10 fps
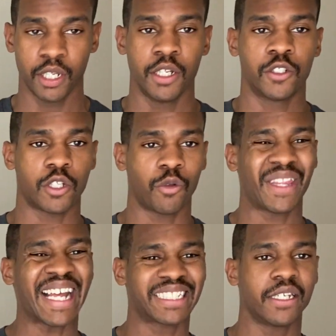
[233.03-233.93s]
So
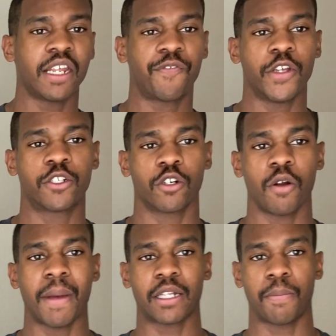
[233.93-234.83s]
that's a neat feature
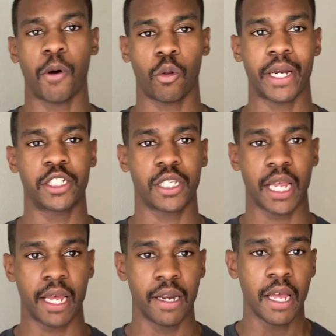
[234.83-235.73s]
about the Polar
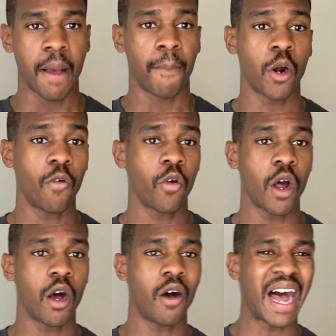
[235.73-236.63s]
H10. But
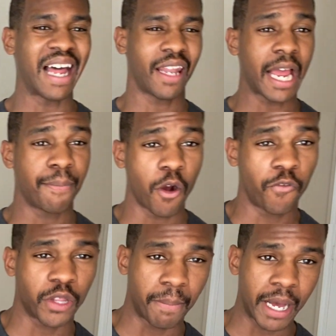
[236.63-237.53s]
overall, I like both
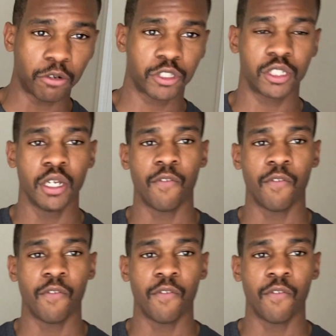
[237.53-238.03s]
of the belts.